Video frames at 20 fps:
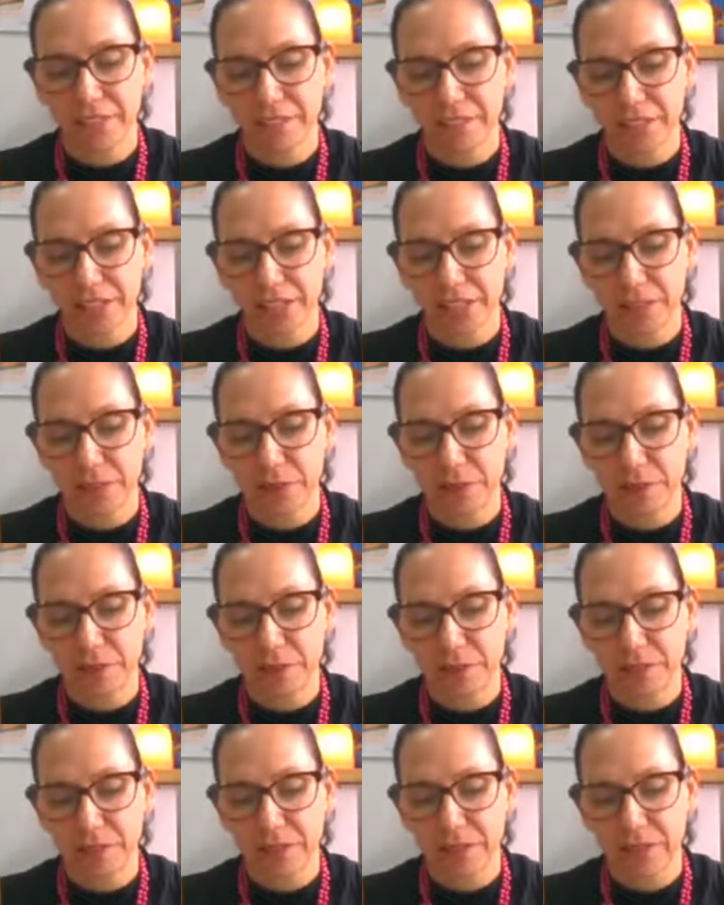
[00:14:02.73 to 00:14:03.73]
the right
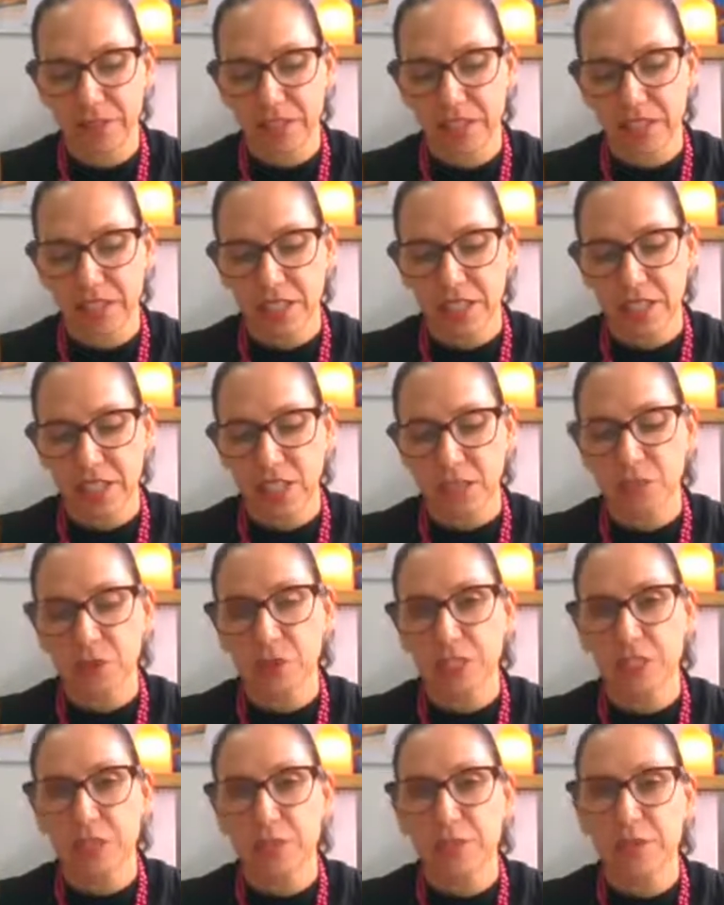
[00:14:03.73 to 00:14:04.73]
cure to
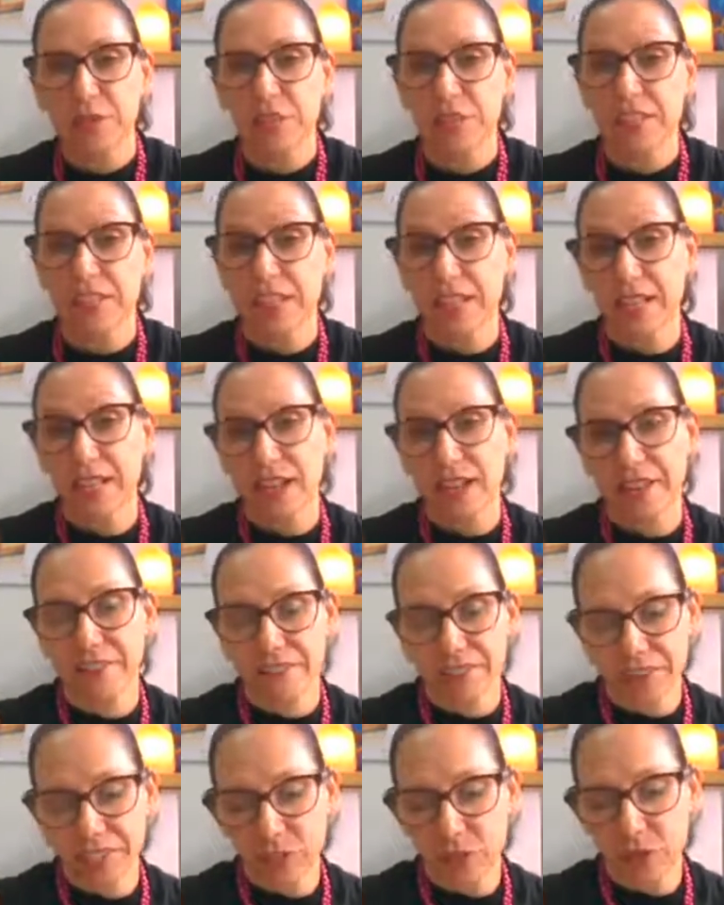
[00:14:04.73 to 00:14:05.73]
experience life
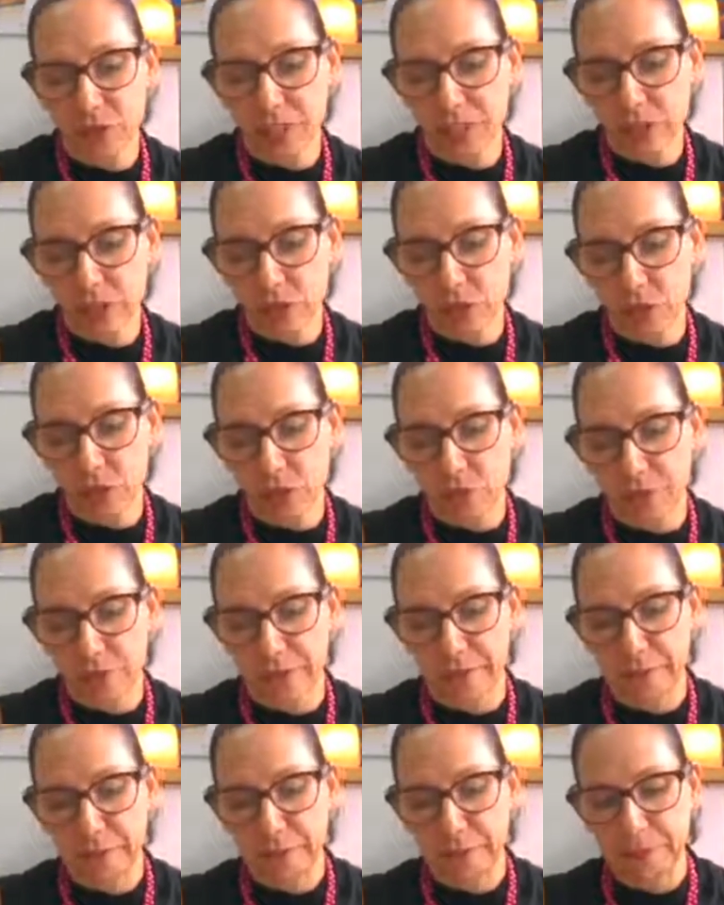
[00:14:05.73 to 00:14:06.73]
in all its
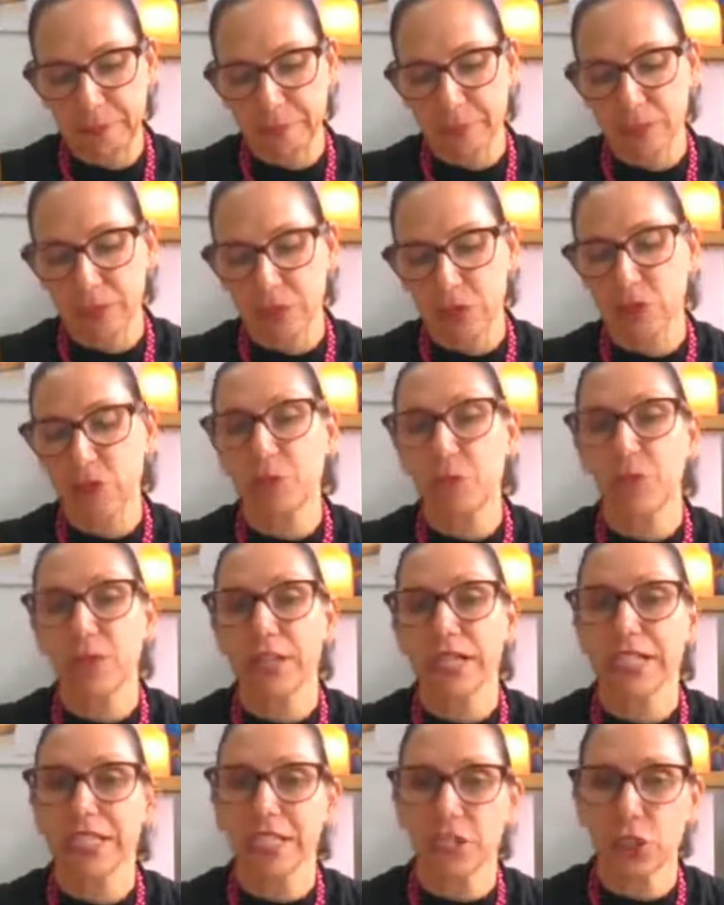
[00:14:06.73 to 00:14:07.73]
glory, to
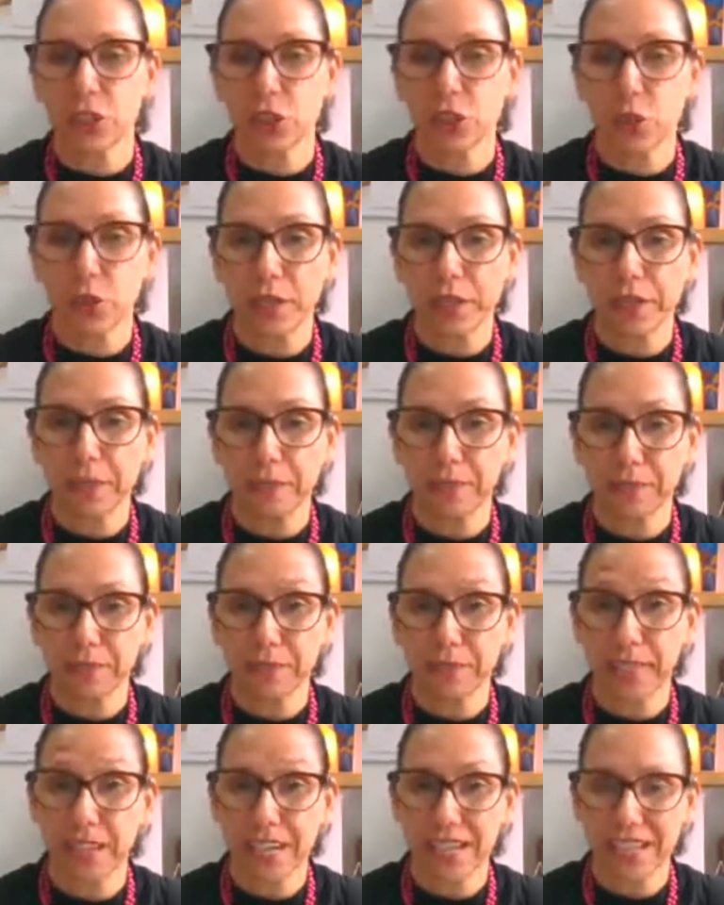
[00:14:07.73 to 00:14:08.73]
embrace its joy
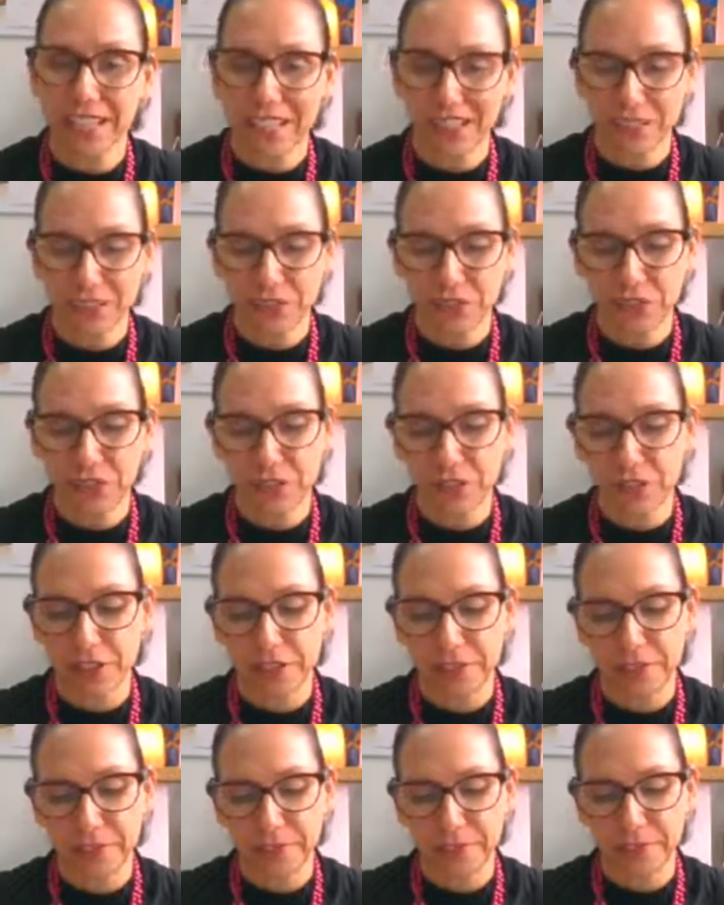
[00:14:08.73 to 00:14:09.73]
and its
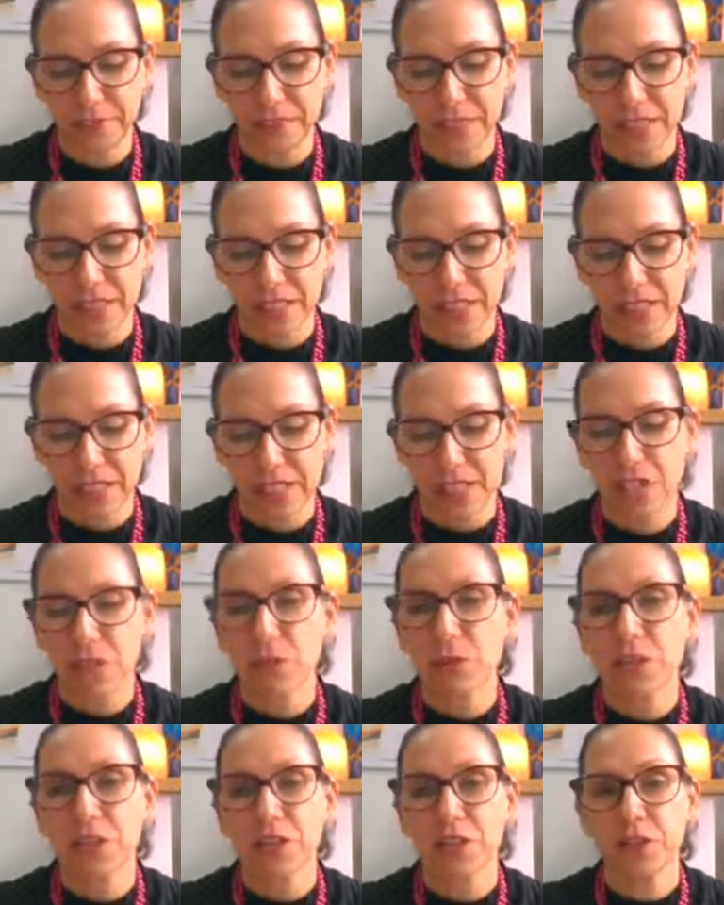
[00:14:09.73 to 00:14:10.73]
fury.
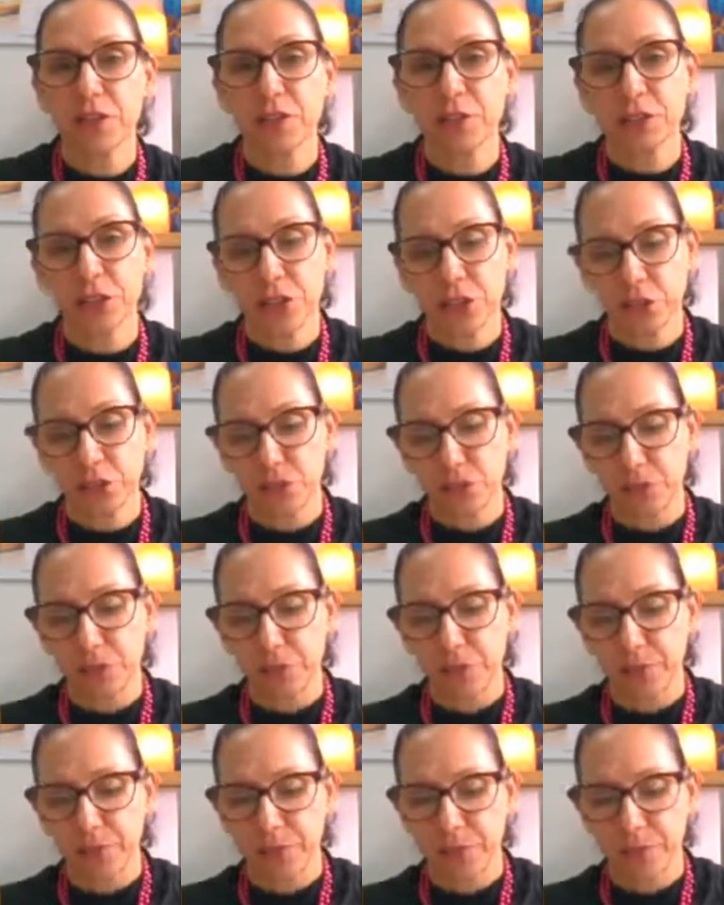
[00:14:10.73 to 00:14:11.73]
So I know what to
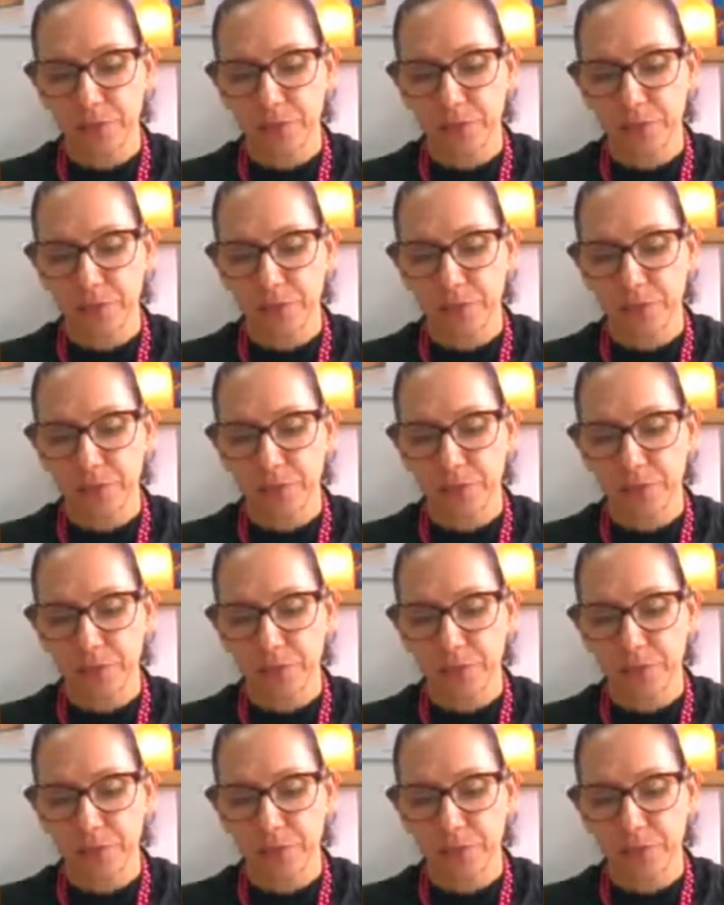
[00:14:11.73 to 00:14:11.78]
do